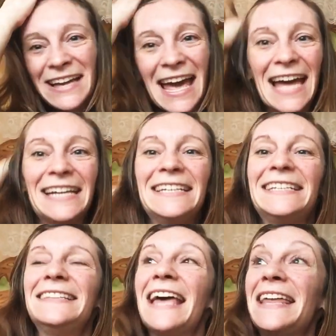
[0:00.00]

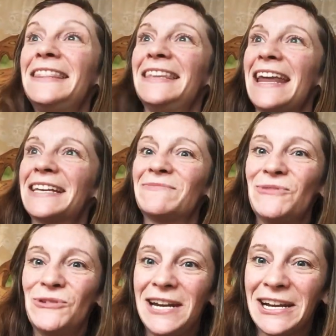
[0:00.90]
And then the next
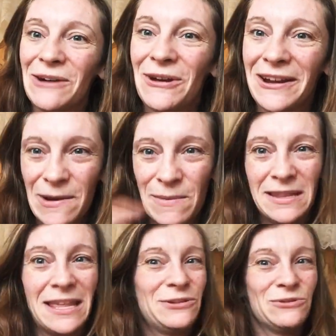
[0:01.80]
morning I woke up
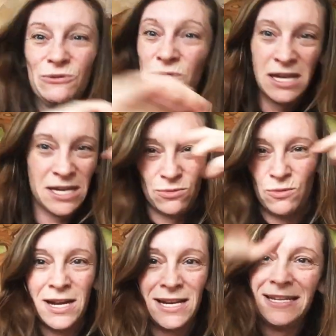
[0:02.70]
and there's all these
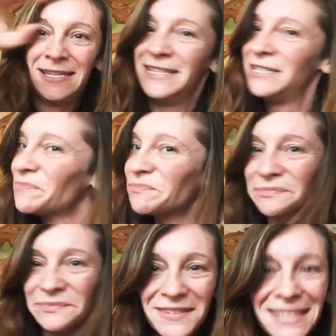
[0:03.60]
winds
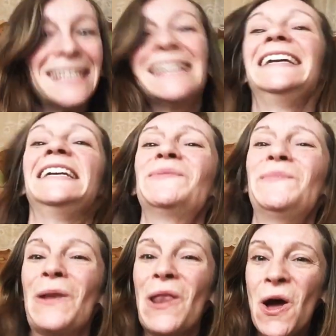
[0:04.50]
and it's
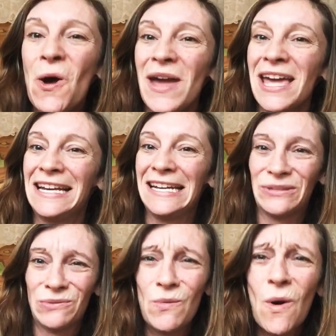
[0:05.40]
blowing and
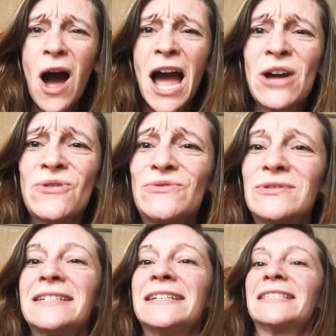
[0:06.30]
it's
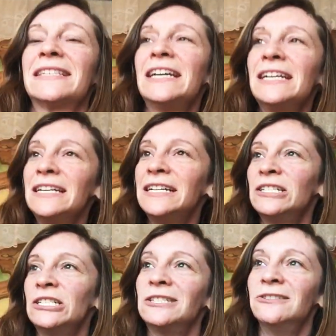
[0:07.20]
wild and it's
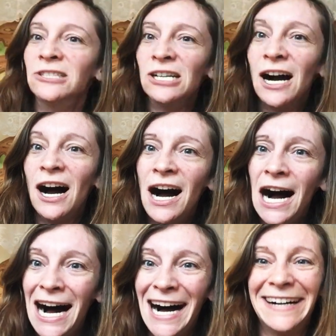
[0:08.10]

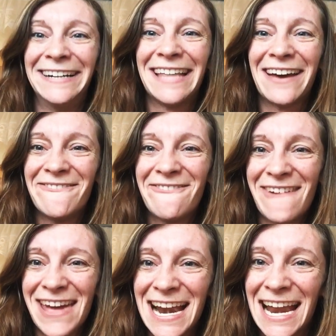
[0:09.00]
rah, that
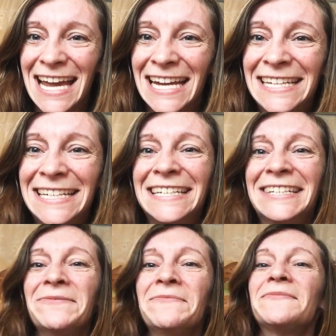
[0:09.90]
feeling.
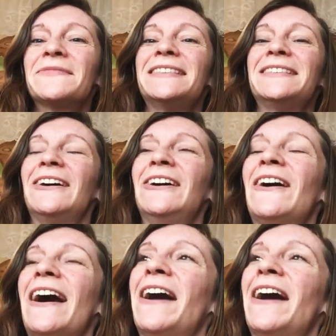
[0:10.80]
So